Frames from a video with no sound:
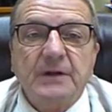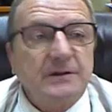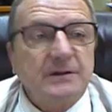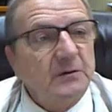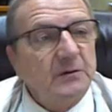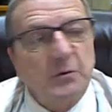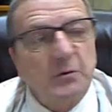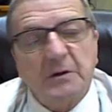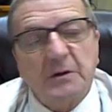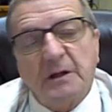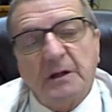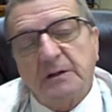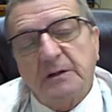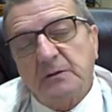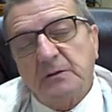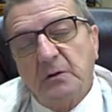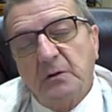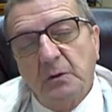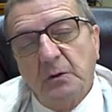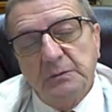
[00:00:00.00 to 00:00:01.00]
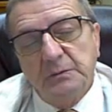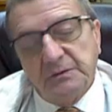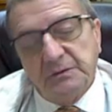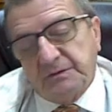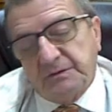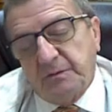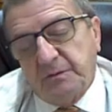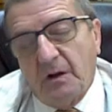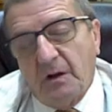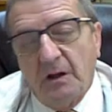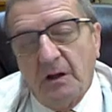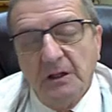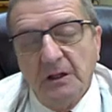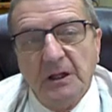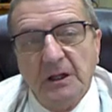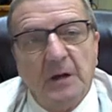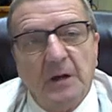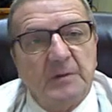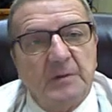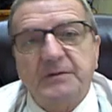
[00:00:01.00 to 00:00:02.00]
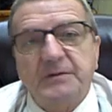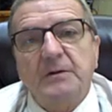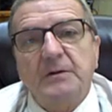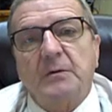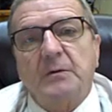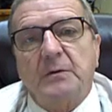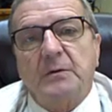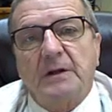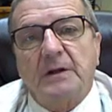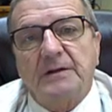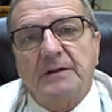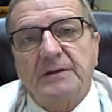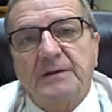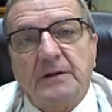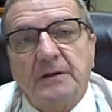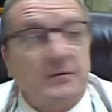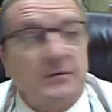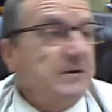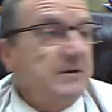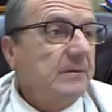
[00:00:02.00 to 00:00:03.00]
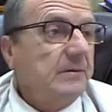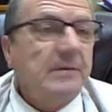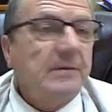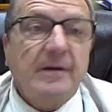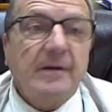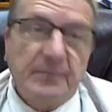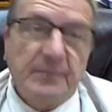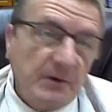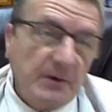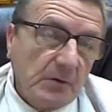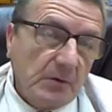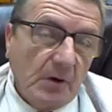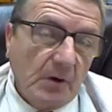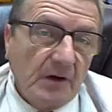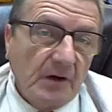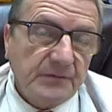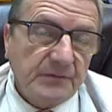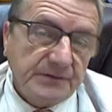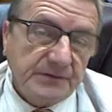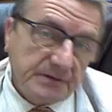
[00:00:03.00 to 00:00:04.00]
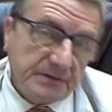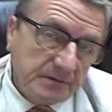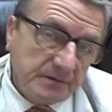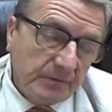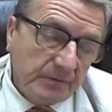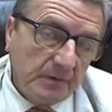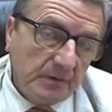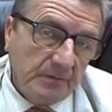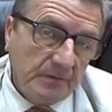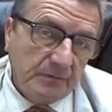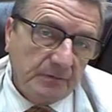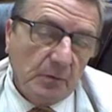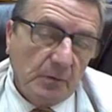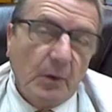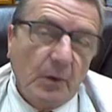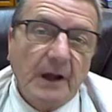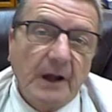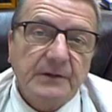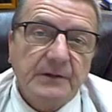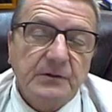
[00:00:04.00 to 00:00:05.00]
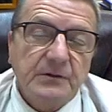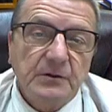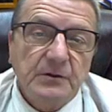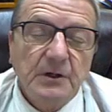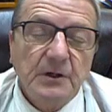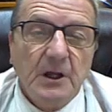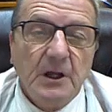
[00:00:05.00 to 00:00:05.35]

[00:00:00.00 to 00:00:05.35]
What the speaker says: They work out of their homes. You're small, but you don't realize that. Or some of them have bigger offices if you want to.